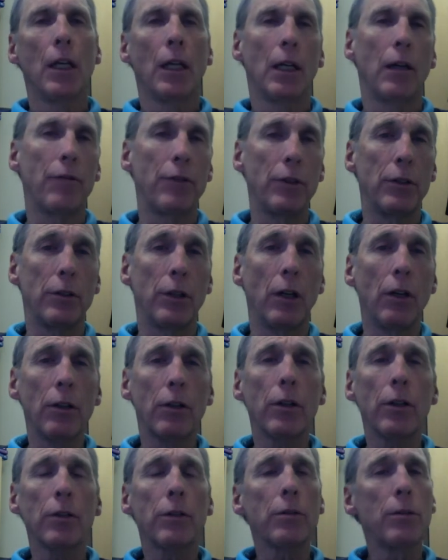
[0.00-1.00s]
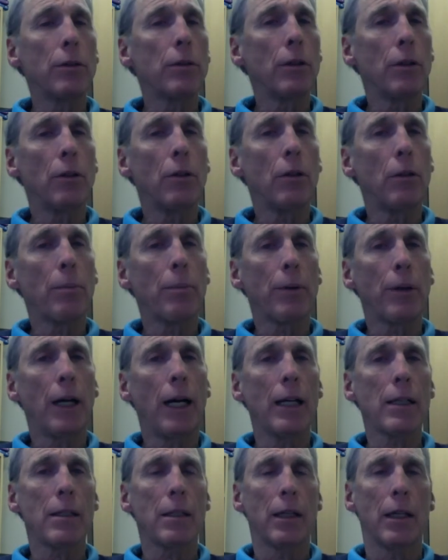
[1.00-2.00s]
if you don't go through the whole
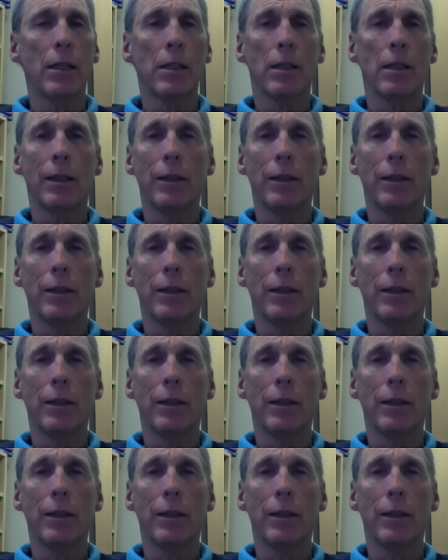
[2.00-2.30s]
process